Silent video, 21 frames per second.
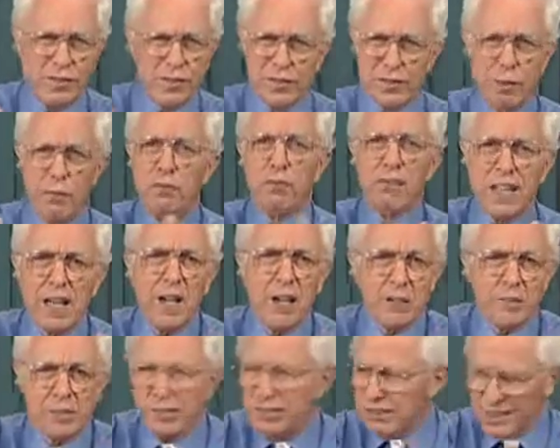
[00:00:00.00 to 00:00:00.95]
to fit
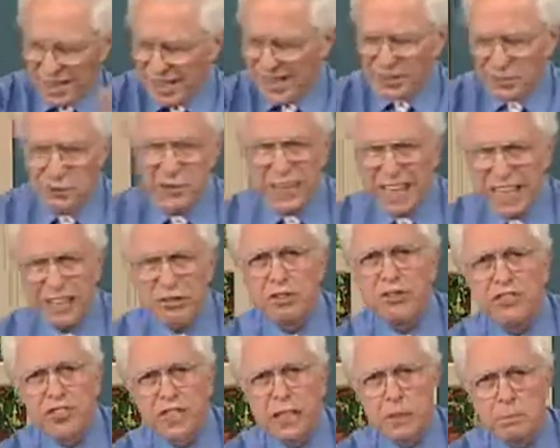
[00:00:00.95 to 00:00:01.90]
our
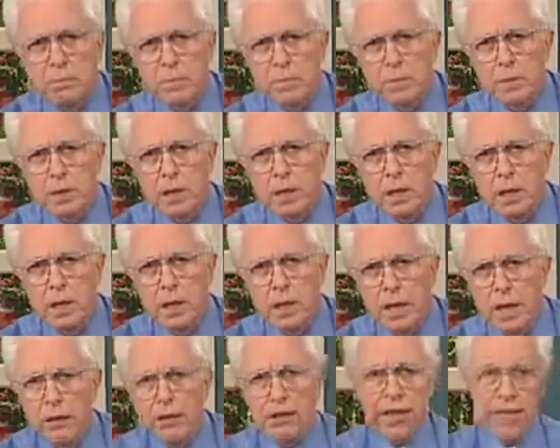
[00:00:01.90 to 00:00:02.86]
classification scheme.
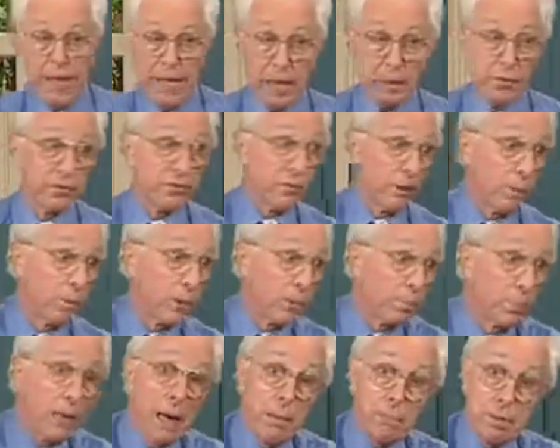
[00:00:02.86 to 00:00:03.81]
They have some of the
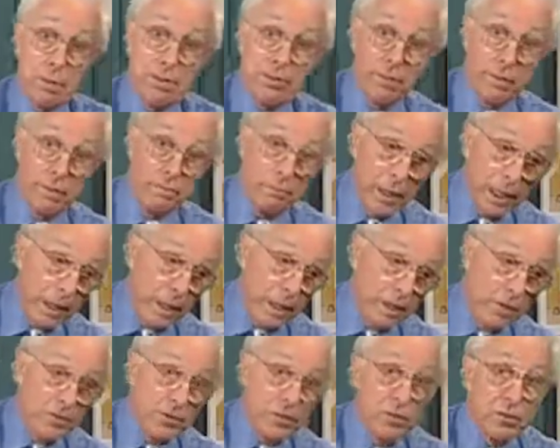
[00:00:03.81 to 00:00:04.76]
properties of
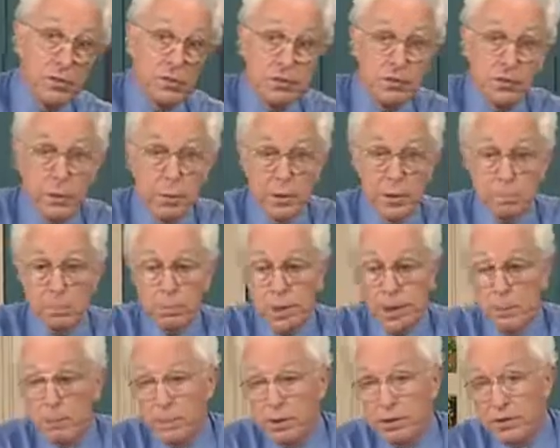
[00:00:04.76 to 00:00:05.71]
metals and some of the
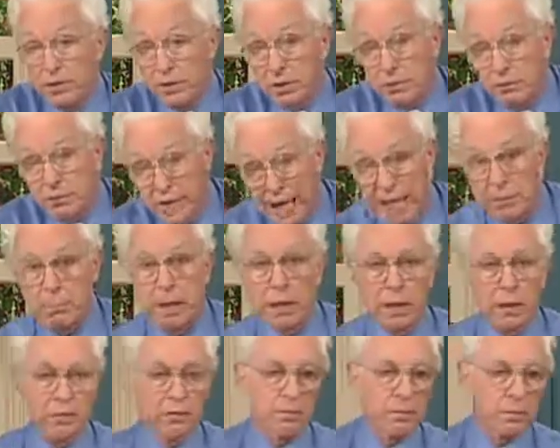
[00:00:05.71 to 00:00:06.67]
properties of
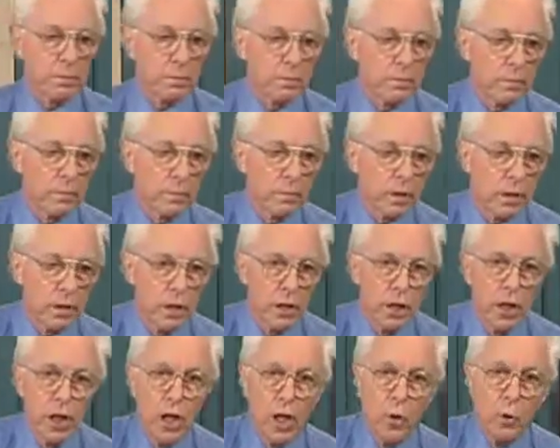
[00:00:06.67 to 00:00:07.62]
nonmetals.
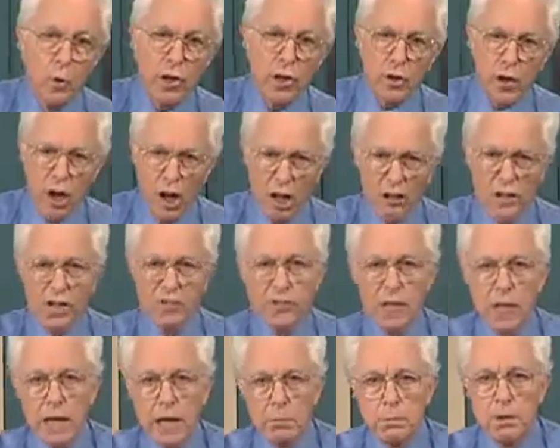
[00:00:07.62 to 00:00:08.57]
We call these
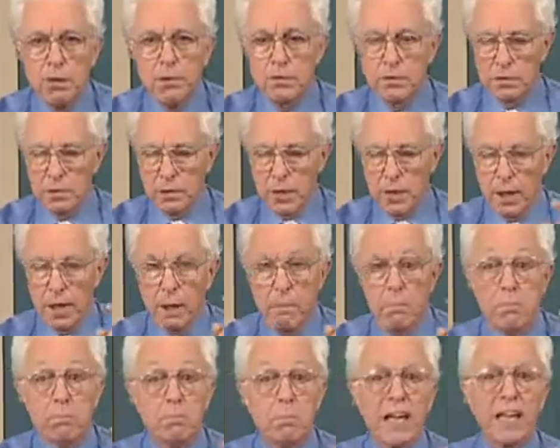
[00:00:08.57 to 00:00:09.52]
elements
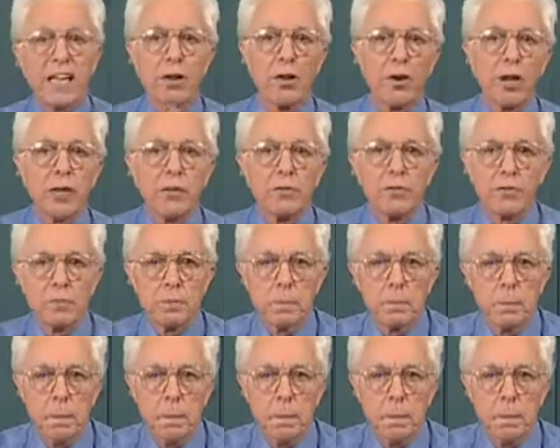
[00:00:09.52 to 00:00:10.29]
metalloids.